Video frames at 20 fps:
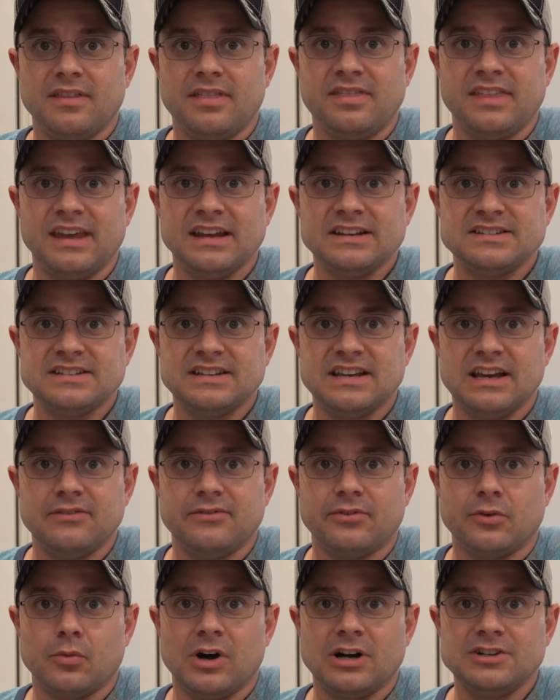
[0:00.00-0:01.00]
Thanks again
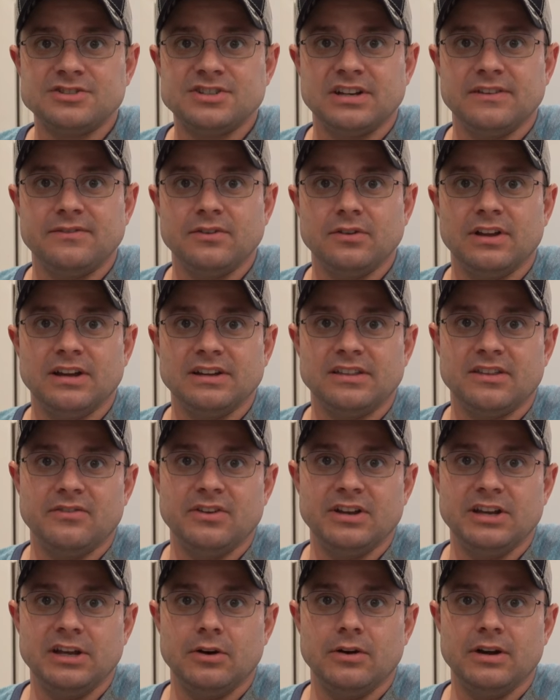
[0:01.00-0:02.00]
for watching. If you liked the
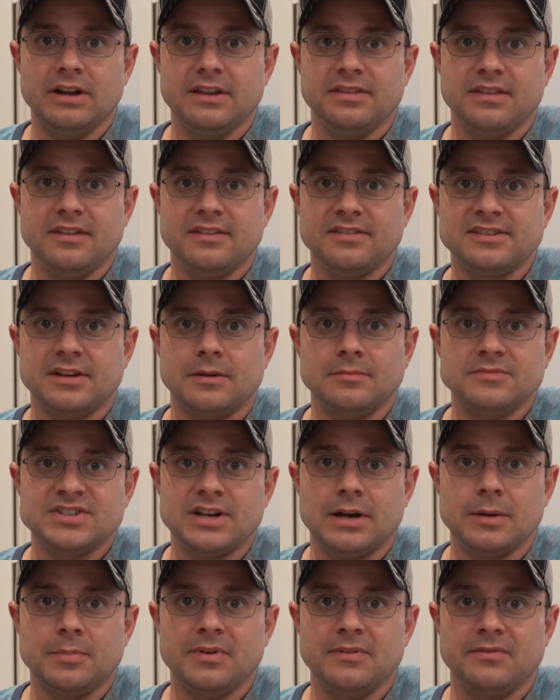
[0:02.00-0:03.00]
video, hit the thumbs
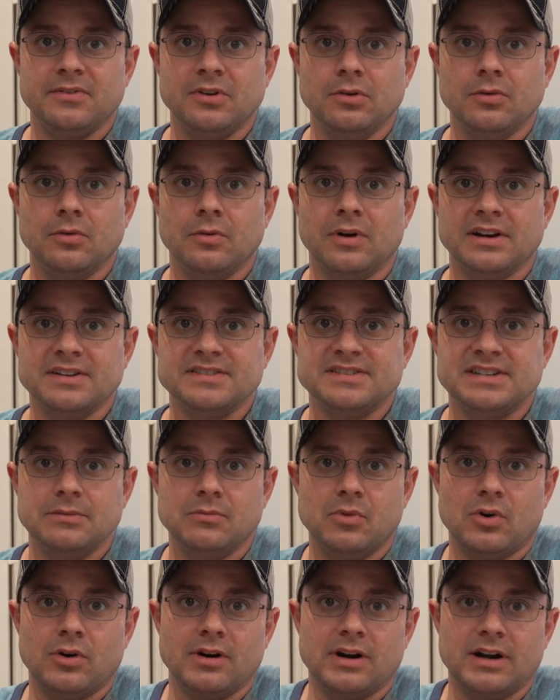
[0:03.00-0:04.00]
up. If you want to see
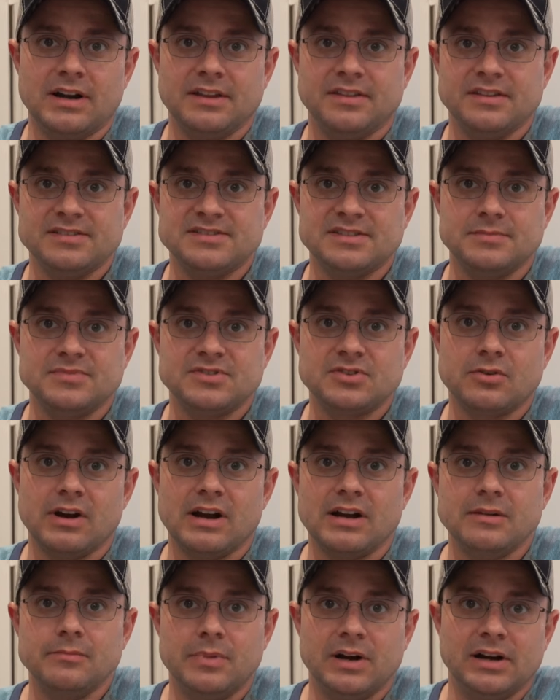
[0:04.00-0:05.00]
more, hit the
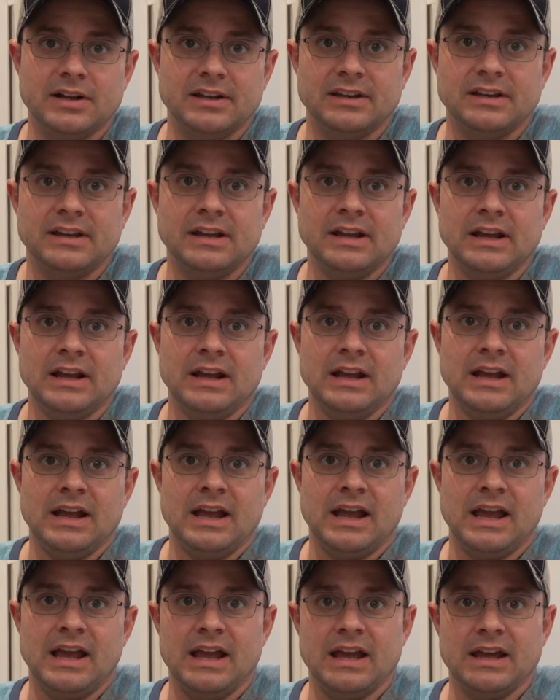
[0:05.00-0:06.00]
subscribe button,
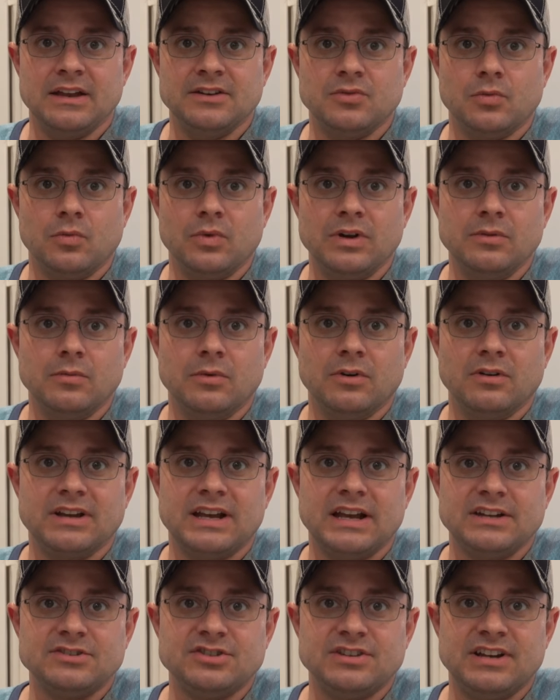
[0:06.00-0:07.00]
and we will
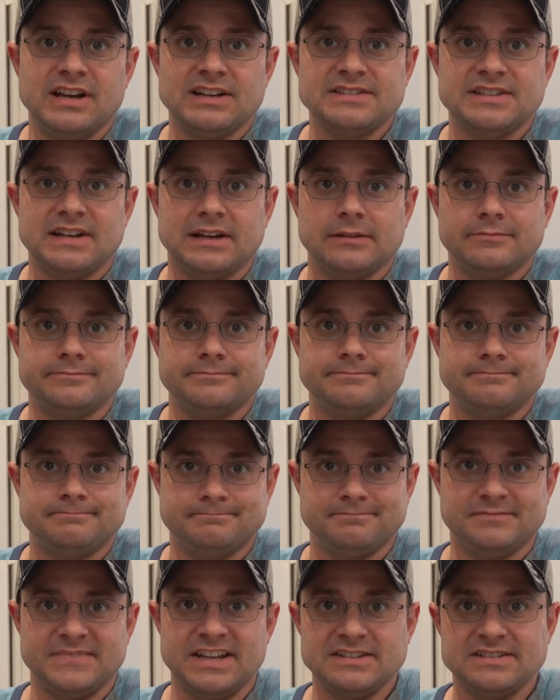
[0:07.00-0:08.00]
catch you next time.
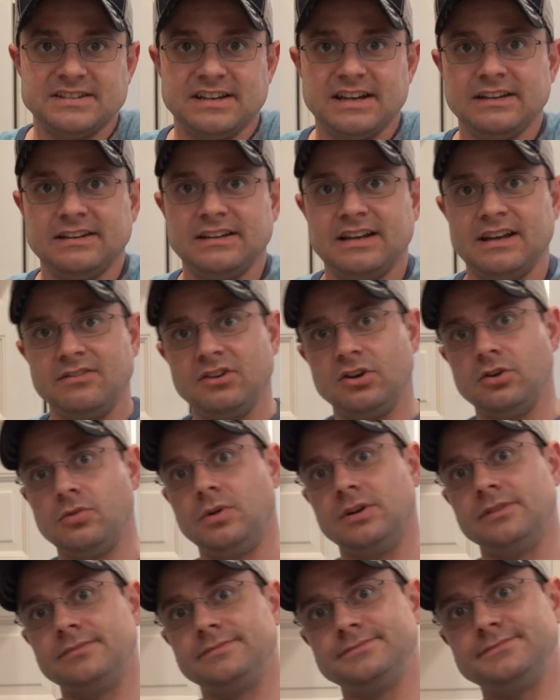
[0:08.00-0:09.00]
Thanks again. Have a good
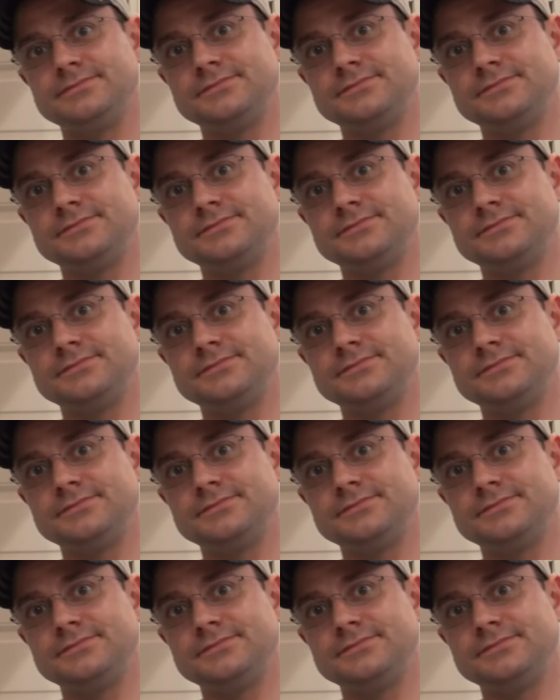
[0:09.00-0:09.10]
one.